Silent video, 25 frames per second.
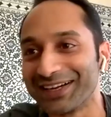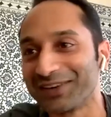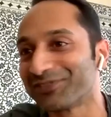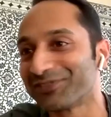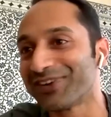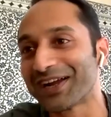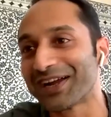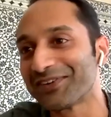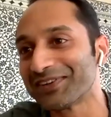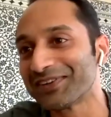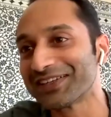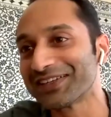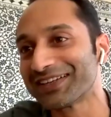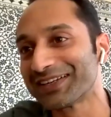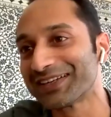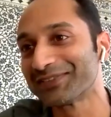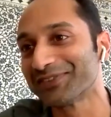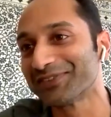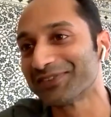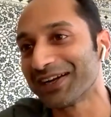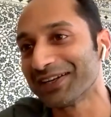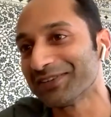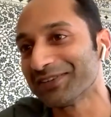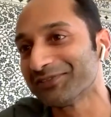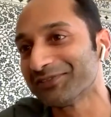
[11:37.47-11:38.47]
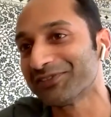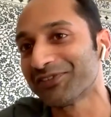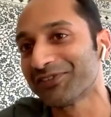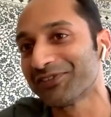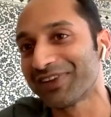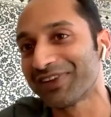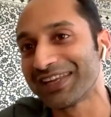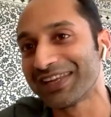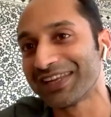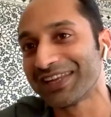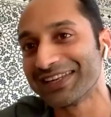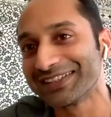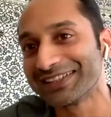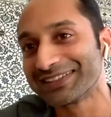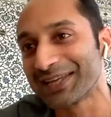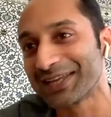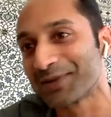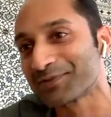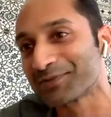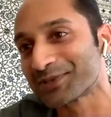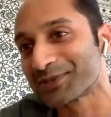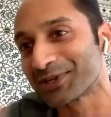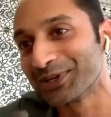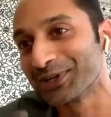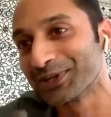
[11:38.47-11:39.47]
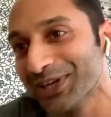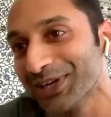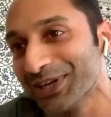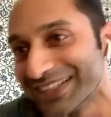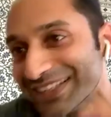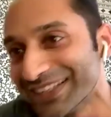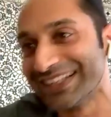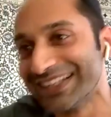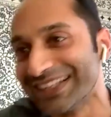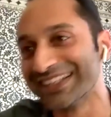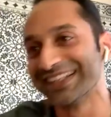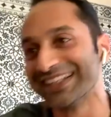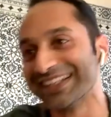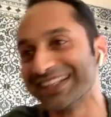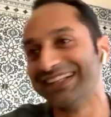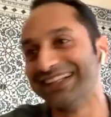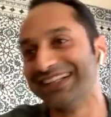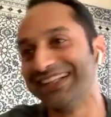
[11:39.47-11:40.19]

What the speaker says: 550 takes, you